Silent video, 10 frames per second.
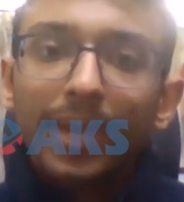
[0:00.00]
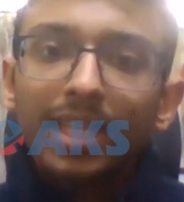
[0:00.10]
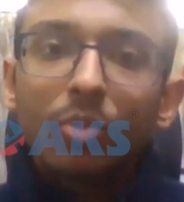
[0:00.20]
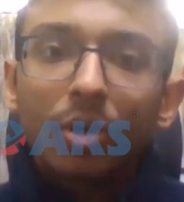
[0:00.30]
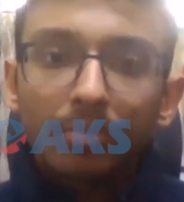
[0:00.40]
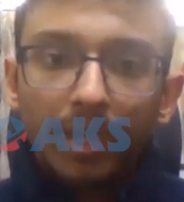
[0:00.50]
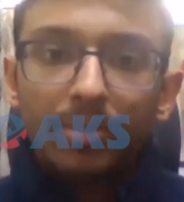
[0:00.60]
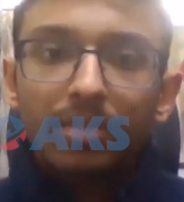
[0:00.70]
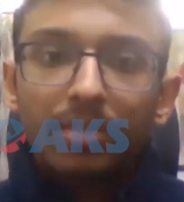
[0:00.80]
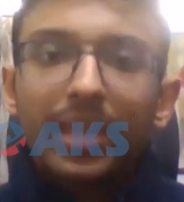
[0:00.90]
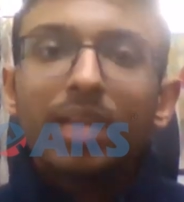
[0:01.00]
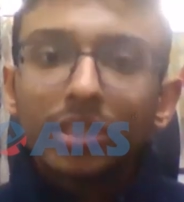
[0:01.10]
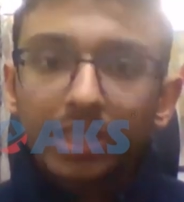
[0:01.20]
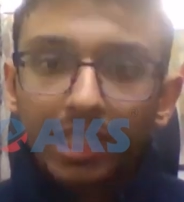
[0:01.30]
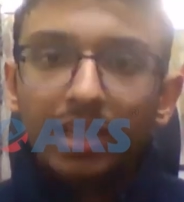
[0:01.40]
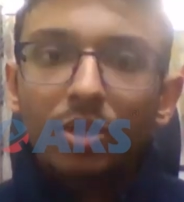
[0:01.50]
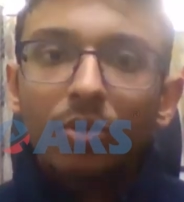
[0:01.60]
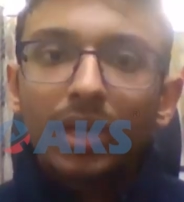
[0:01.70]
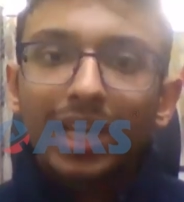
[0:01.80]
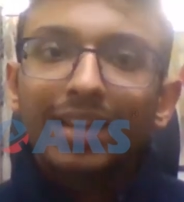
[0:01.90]
allowed many more people, many more children
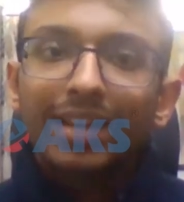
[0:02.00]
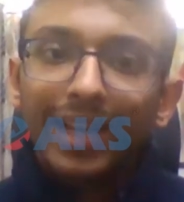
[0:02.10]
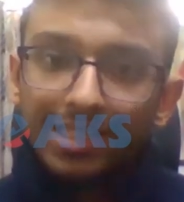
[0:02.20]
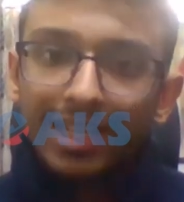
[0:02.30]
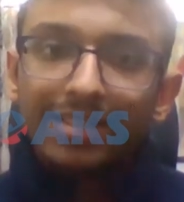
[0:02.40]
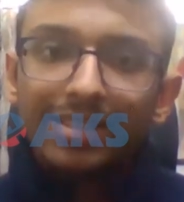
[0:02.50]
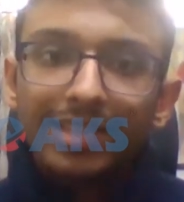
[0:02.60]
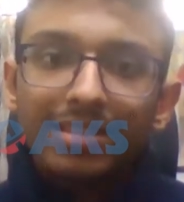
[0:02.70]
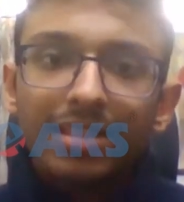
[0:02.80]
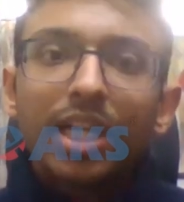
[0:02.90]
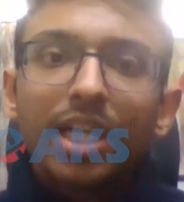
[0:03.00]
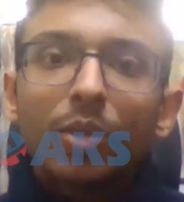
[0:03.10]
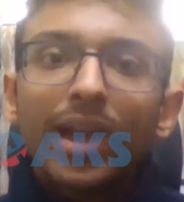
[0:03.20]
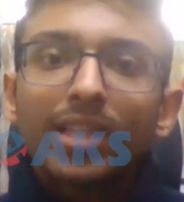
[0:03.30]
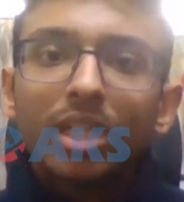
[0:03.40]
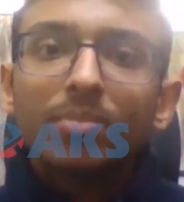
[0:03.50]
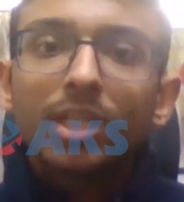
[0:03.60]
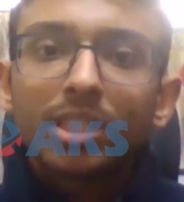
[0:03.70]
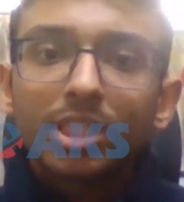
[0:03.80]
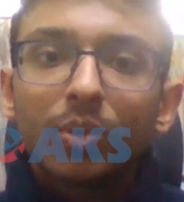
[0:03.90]
who were interested in chess to
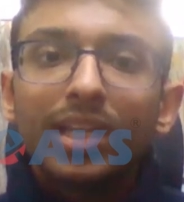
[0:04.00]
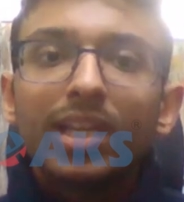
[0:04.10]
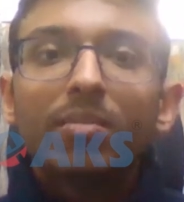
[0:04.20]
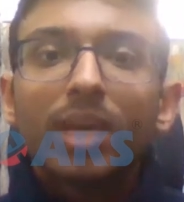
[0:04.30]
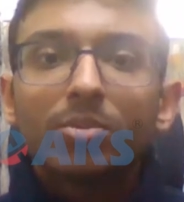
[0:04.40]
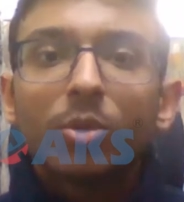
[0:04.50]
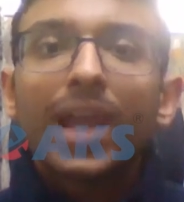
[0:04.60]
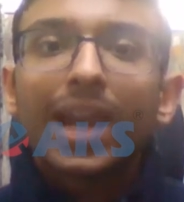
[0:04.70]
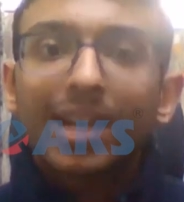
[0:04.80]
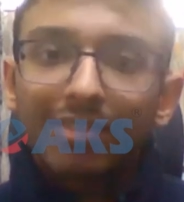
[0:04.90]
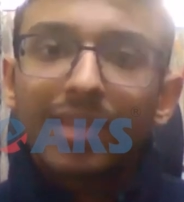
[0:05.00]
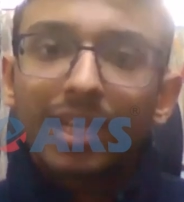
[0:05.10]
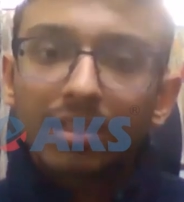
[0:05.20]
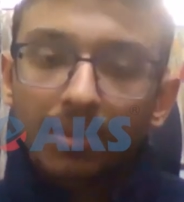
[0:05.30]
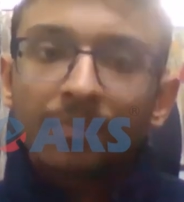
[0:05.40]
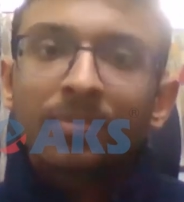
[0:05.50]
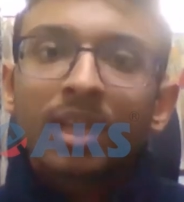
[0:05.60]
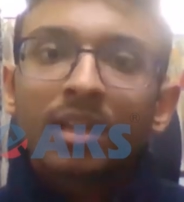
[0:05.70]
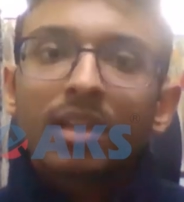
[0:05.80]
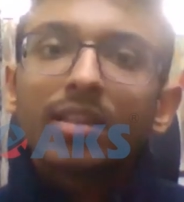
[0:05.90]
actually pursue it in a much more active manner.
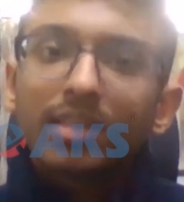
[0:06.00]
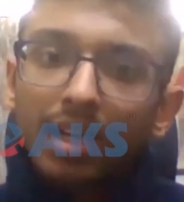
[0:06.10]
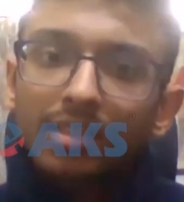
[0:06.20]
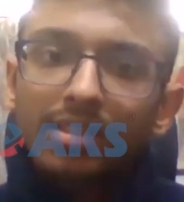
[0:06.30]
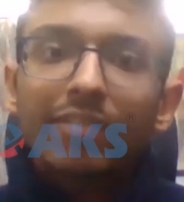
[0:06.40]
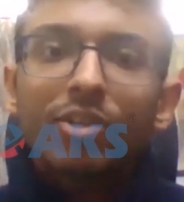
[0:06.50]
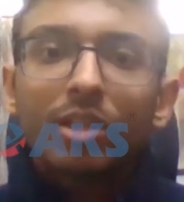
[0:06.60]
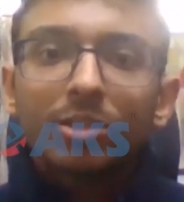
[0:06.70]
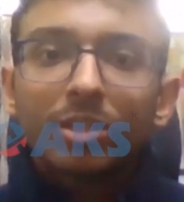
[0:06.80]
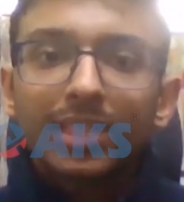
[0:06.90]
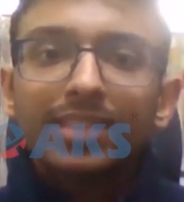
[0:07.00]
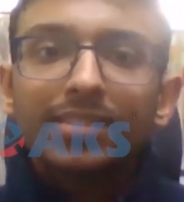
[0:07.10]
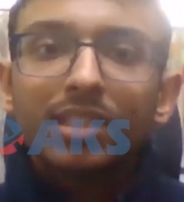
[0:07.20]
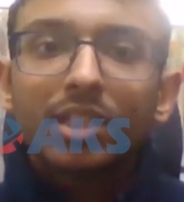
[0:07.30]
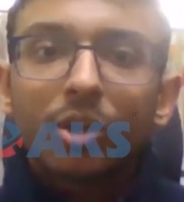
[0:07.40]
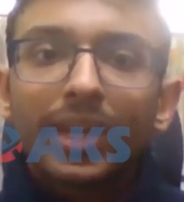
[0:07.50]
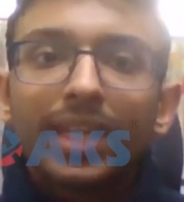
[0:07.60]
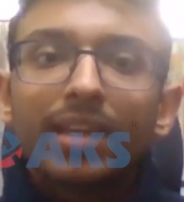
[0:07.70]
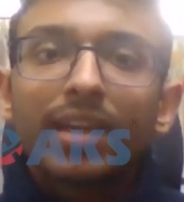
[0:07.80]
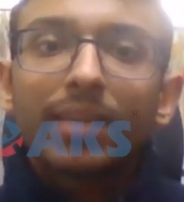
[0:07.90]
Third, sir, I would also say is the
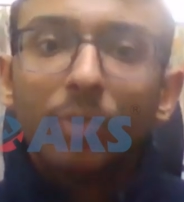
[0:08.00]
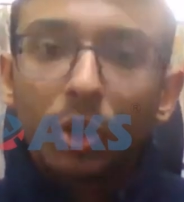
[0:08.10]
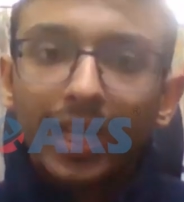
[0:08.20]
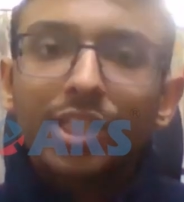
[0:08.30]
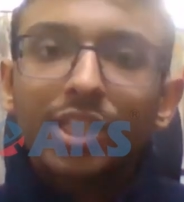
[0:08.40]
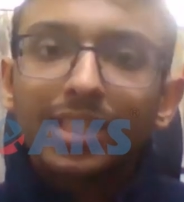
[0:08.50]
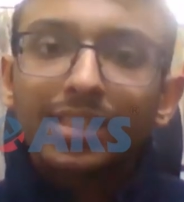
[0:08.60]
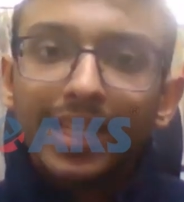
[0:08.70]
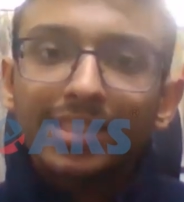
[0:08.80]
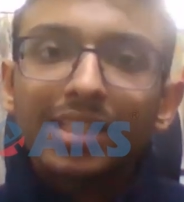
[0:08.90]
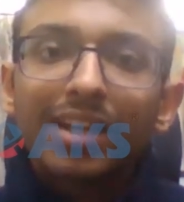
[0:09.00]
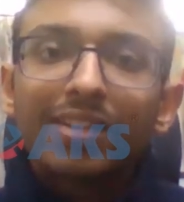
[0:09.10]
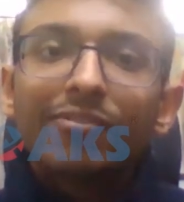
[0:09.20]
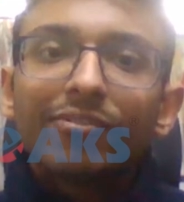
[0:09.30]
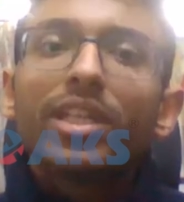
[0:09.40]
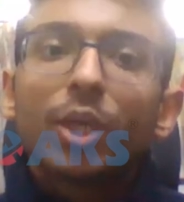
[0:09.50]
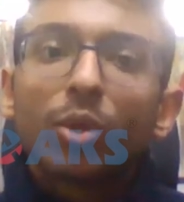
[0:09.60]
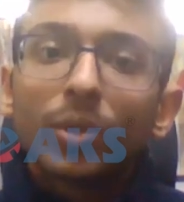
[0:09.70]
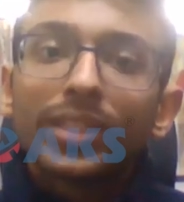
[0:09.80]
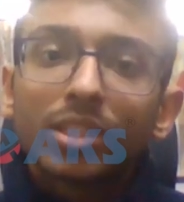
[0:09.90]
growing remuneration in chess
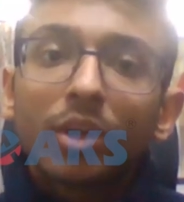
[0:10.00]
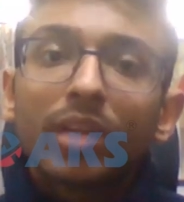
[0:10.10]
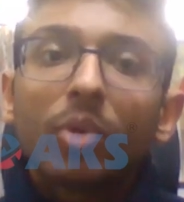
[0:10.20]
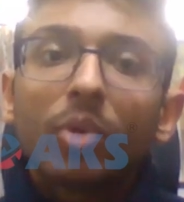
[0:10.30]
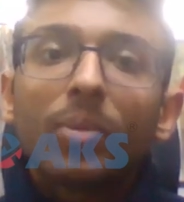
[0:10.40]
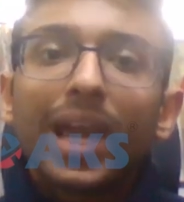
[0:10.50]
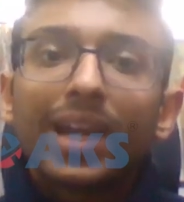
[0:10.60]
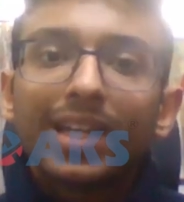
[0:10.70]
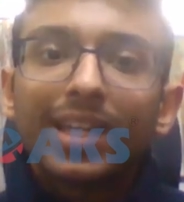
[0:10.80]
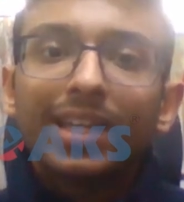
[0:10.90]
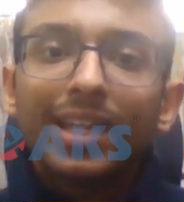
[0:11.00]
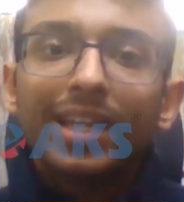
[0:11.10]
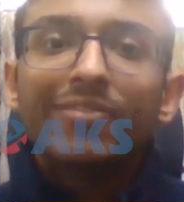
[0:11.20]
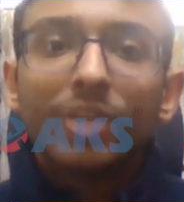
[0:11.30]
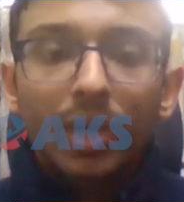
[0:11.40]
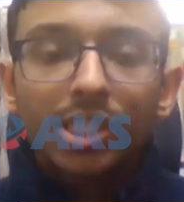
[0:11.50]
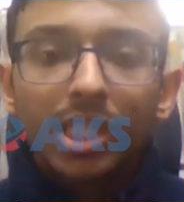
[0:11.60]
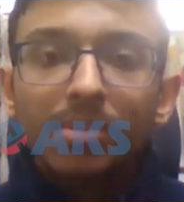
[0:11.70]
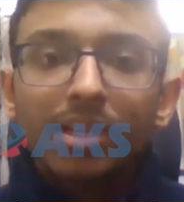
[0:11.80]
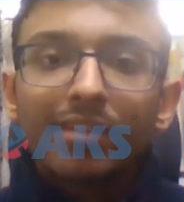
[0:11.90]
due to its growing popularity in
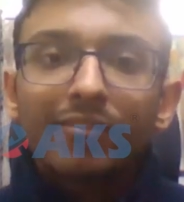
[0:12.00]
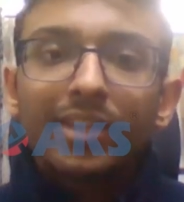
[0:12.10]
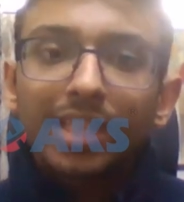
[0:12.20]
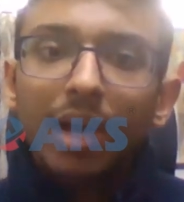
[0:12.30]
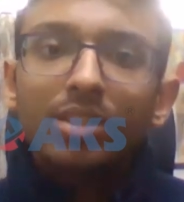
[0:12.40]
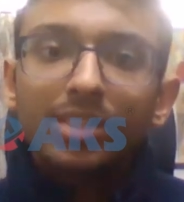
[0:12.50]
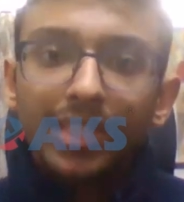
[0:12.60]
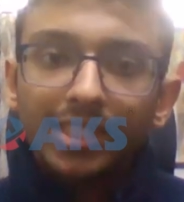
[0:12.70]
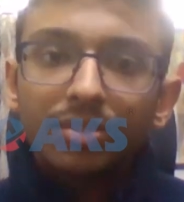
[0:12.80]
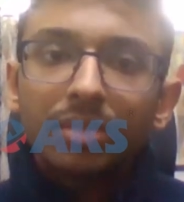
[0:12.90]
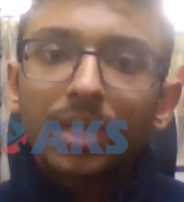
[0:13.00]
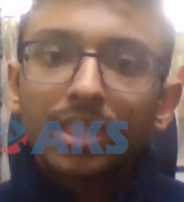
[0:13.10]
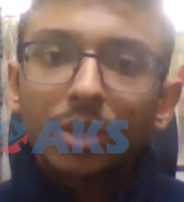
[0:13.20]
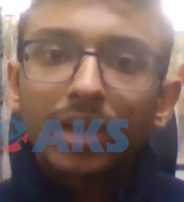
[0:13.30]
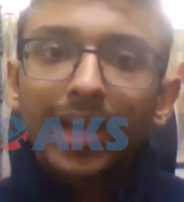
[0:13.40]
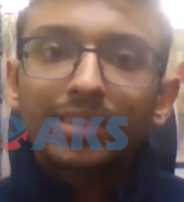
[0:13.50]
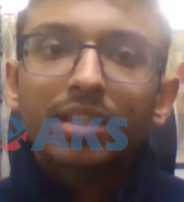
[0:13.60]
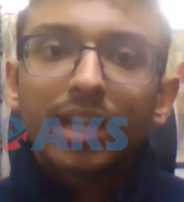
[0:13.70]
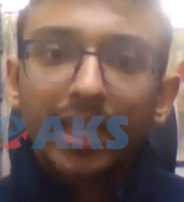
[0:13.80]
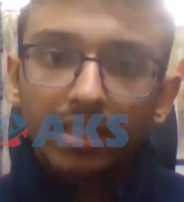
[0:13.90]
viewership, which allowed chess to be pursued
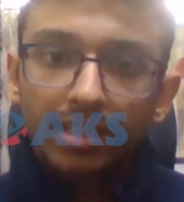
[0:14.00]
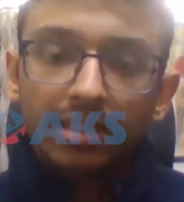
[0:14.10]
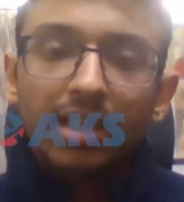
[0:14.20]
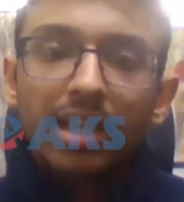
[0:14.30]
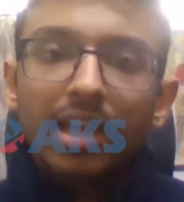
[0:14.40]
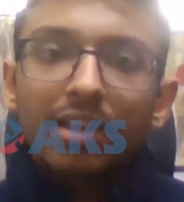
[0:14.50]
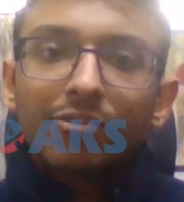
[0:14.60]
as a career.